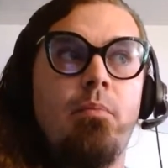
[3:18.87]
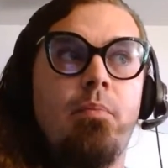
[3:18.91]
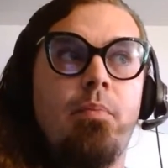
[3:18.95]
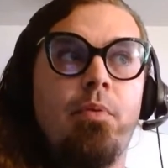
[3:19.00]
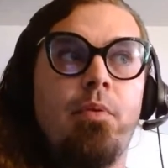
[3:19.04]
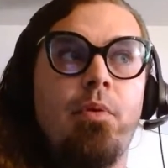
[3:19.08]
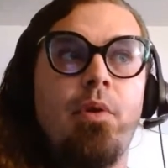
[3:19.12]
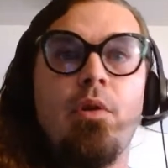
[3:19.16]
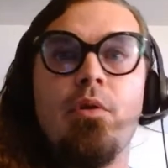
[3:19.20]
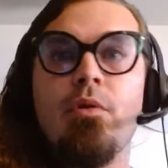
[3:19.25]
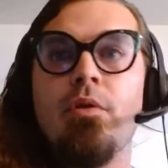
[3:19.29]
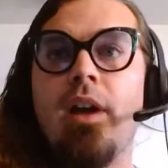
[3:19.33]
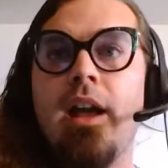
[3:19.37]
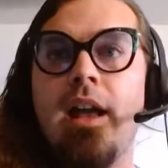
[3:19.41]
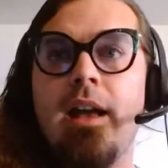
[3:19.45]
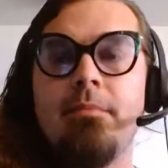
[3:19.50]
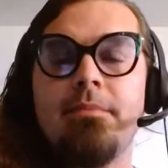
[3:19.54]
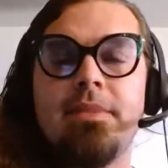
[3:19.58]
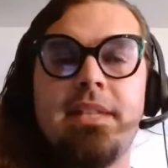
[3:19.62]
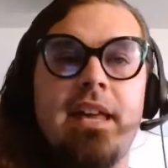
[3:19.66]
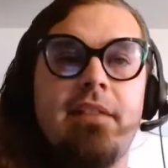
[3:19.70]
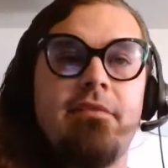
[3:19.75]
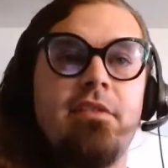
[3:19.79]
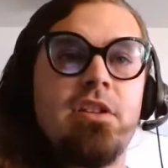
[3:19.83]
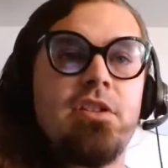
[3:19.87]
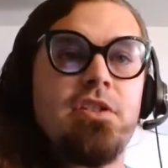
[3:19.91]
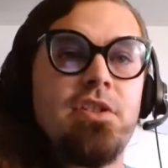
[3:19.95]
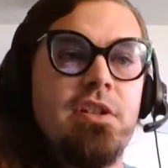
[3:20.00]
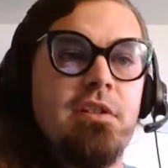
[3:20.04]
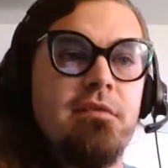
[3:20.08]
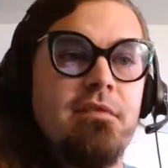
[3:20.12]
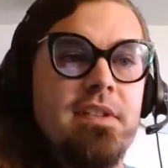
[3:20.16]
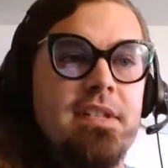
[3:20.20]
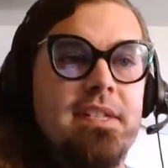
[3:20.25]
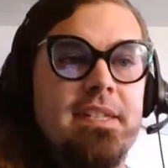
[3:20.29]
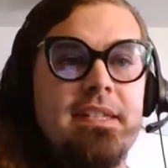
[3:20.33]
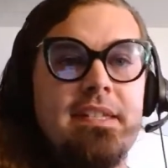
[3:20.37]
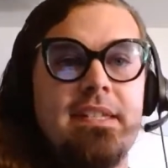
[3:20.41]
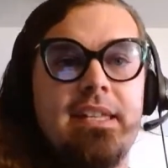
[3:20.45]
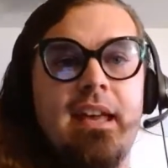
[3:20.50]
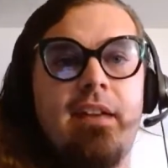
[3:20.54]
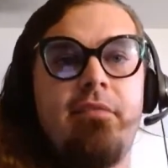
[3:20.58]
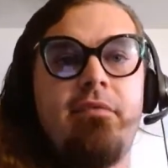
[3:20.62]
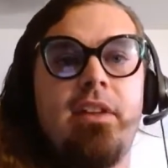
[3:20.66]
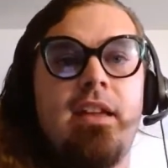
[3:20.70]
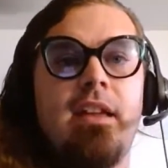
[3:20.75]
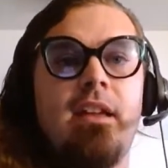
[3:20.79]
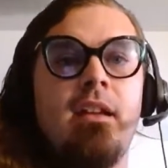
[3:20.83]
programs, having services,
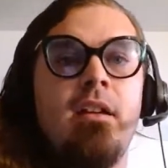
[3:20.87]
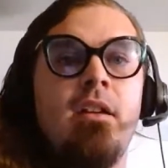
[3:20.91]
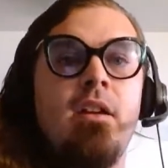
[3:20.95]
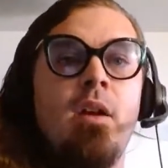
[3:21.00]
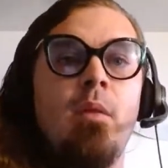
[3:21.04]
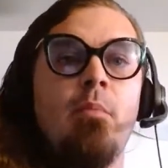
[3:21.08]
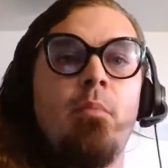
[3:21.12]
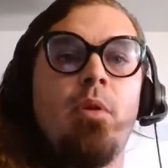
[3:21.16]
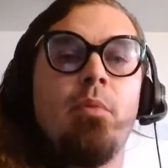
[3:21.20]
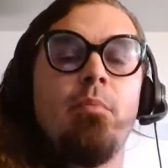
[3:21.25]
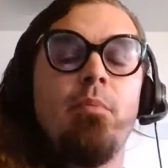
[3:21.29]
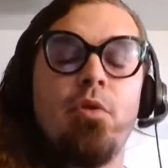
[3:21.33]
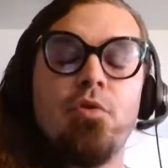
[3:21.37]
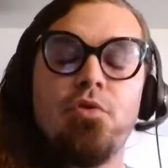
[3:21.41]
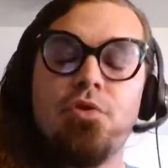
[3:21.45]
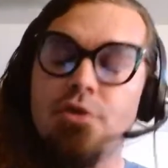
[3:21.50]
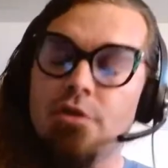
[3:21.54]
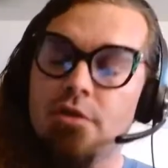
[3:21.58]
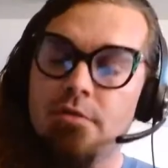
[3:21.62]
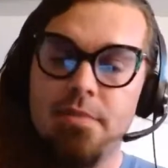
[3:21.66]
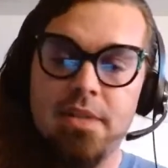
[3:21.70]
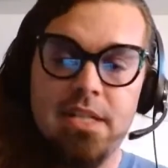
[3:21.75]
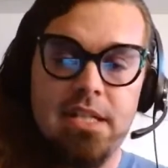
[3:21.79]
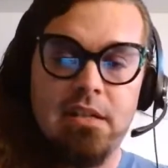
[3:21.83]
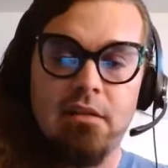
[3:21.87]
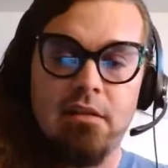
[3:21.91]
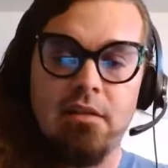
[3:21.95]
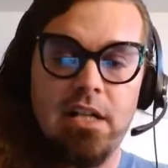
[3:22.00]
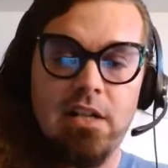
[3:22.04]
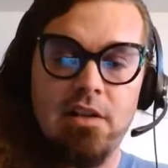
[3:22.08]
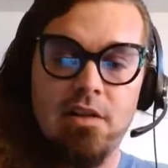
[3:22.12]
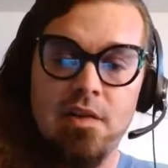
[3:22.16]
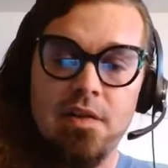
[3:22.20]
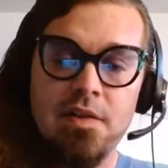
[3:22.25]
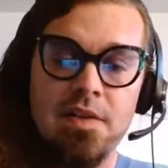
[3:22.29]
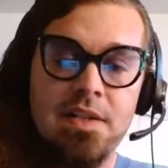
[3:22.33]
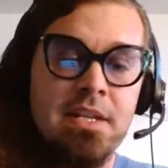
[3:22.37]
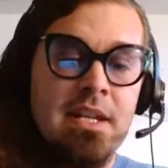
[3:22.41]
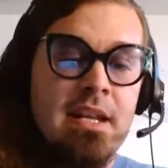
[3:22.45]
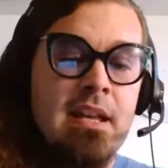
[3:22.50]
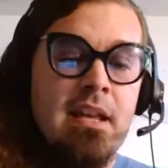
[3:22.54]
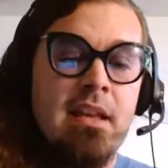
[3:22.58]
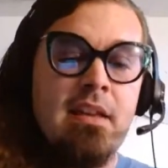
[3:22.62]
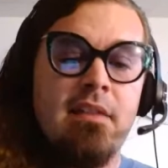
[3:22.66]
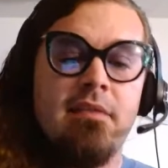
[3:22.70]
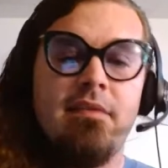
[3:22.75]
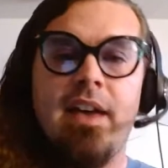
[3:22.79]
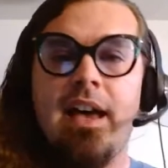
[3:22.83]
having promotional materials
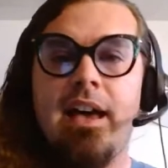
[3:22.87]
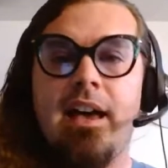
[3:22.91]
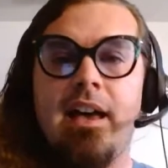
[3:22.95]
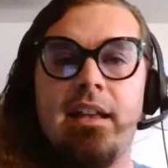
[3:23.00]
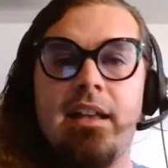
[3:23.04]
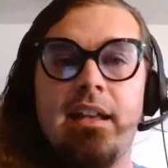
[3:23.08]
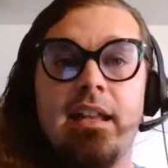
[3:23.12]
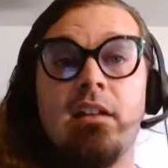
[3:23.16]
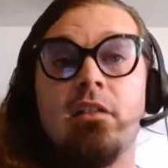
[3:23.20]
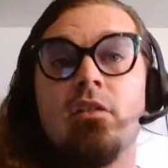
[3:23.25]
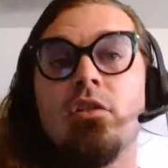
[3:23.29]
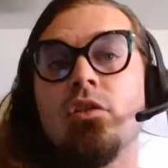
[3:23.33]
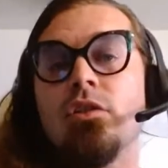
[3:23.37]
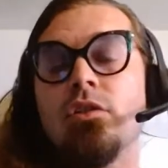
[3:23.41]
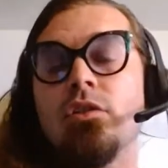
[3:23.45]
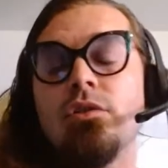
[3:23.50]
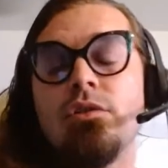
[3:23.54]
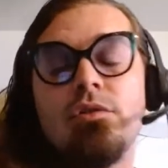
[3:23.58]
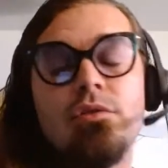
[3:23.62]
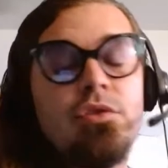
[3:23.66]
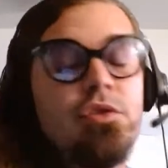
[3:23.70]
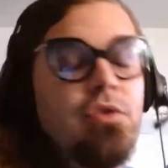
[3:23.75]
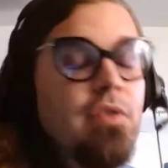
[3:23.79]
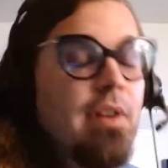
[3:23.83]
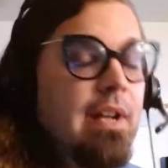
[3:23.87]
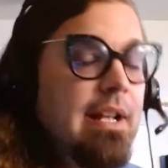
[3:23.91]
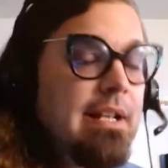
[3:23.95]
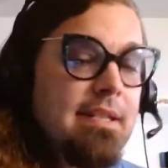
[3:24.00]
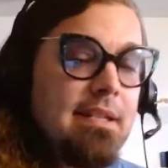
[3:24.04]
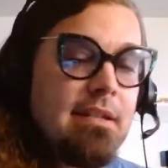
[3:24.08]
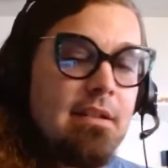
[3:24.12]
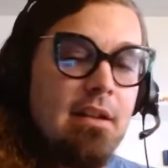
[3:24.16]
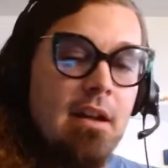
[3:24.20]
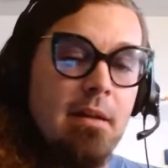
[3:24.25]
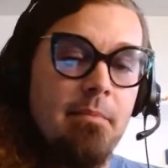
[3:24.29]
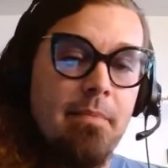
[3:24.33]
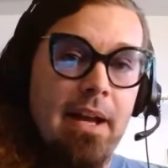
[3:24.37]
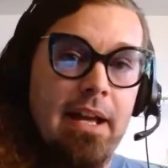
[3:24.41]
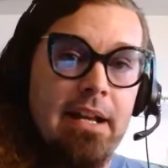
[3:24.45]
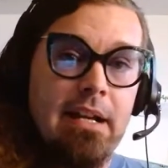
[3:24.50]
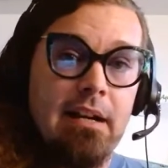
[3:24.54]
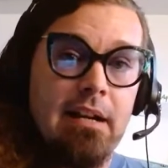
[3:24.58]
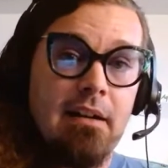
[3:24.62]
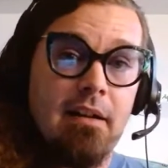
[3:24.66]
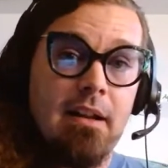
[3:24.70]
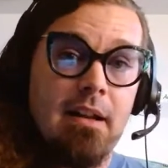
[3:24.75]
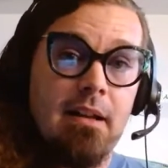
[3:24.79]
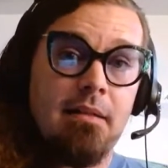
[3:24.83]
that include trans and
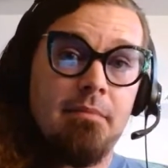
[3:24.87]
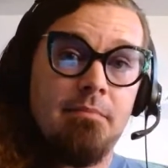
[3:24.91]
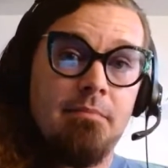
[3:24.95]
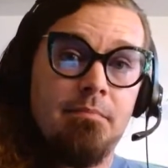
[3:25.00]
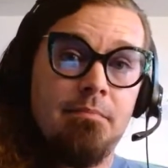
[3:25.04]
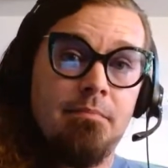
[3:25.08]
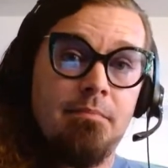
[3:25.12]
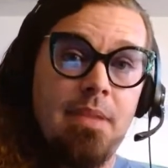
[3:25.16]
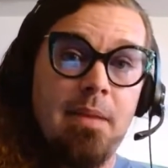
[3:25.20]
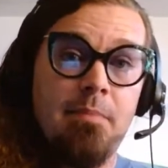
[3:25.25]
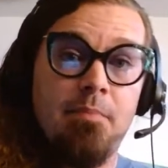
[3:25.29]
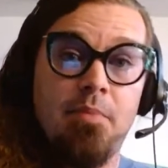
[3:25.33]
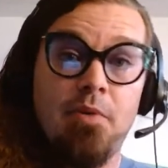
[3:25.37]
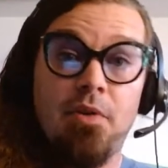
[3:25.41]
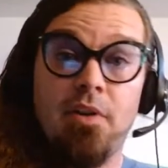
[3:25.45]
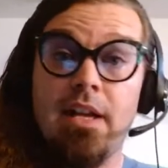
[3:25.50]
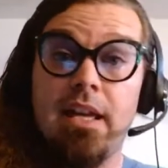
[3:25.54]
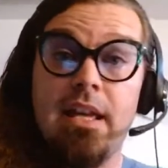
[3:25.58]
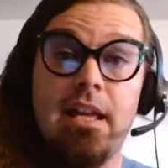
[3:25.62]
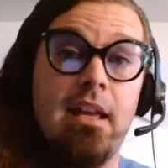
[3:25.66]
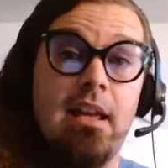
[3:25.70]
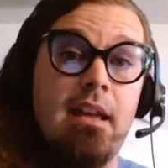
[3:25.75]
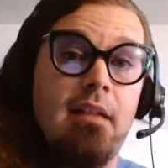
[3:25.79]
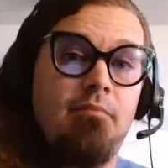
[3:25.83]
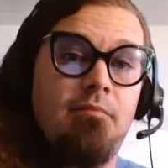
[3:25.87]
non-binary people